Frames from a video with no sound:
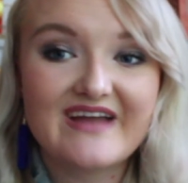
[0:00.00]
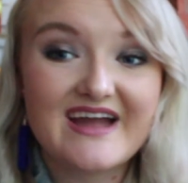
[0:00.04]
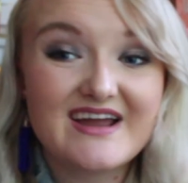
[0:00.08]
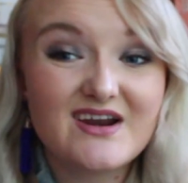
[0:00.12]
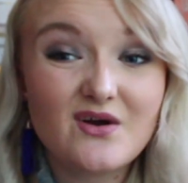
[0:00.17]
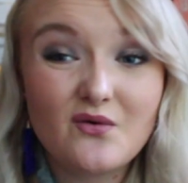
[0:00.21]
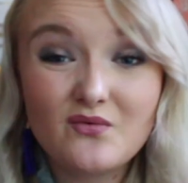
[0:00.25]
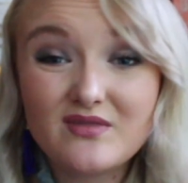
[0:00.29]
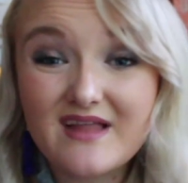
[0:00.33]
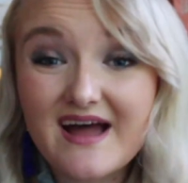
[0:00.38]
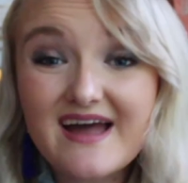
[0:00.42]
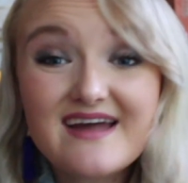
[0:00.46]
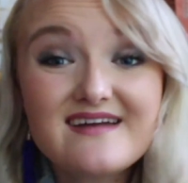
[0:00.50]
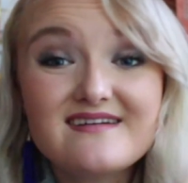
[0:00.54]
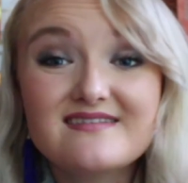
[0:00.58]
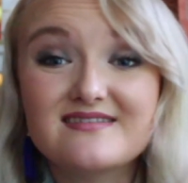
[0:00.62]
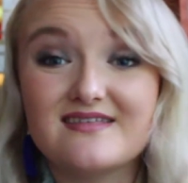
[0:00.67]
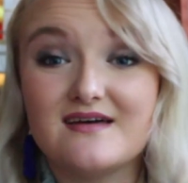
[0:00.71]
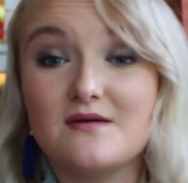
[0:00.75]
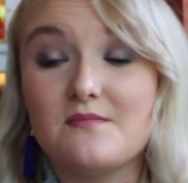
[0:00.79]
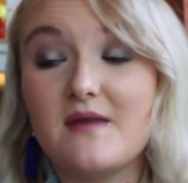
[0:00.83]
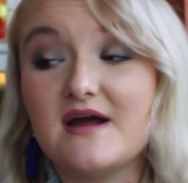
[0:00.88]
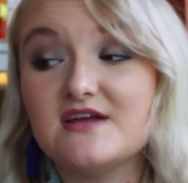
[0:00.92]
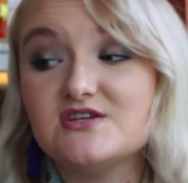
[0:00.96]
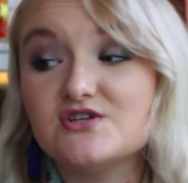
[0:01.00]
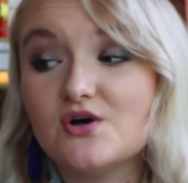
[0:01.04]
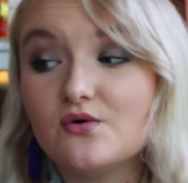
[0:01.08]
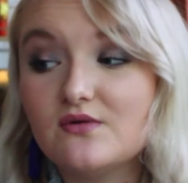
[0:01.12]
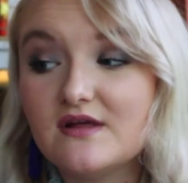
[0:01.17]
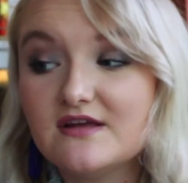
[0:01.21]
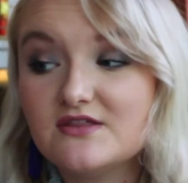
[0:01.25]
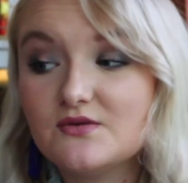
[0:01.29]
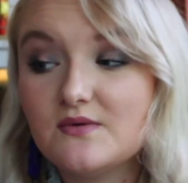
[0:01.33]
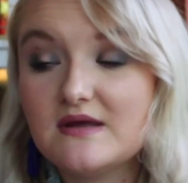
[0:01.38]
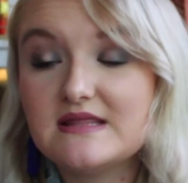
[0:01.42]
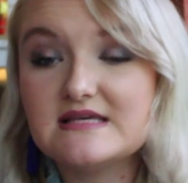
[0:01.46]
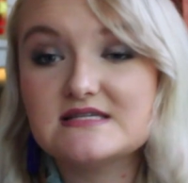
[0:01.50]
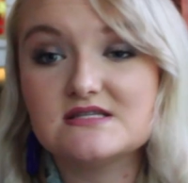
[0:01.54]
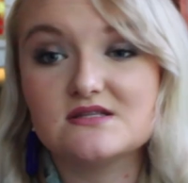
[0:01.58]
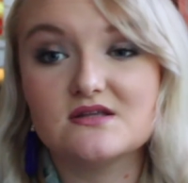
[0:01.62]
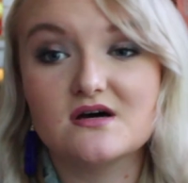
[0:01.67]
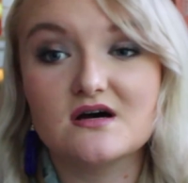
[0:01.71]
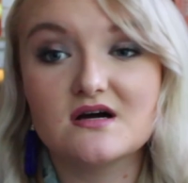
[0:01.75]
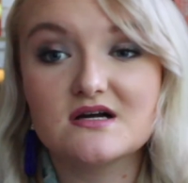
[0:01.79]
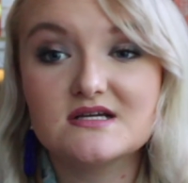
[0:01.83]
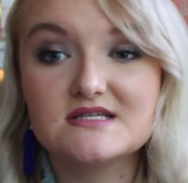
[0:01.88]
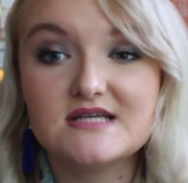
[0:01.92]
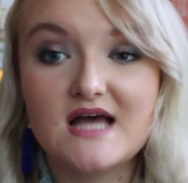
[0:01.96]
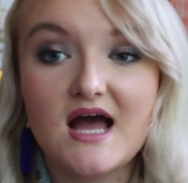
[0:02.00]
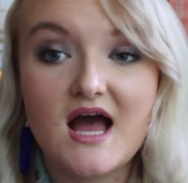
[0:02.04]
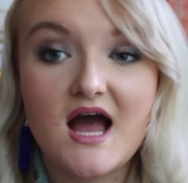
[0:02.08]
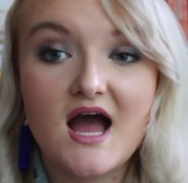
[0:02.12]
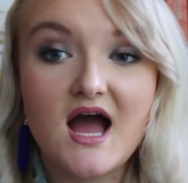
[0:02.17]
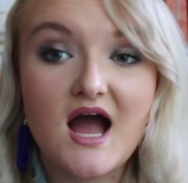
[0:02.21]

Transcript: I don't like them. I don't like the way this looks.